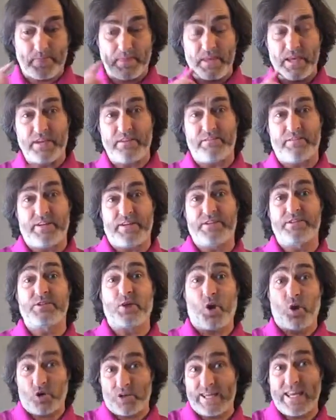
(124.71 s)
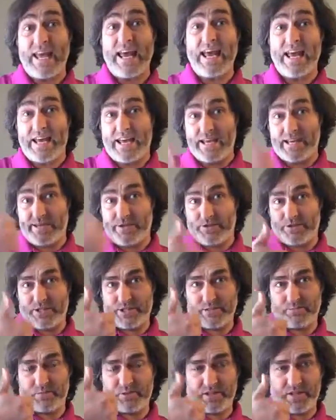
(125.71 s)
If it's okay, you
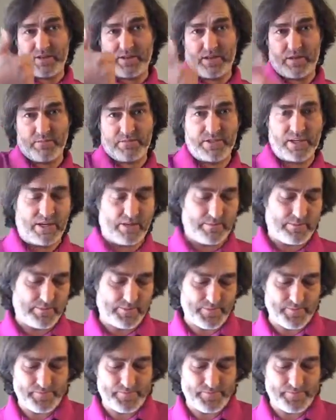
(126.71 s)
just put the thumbs up.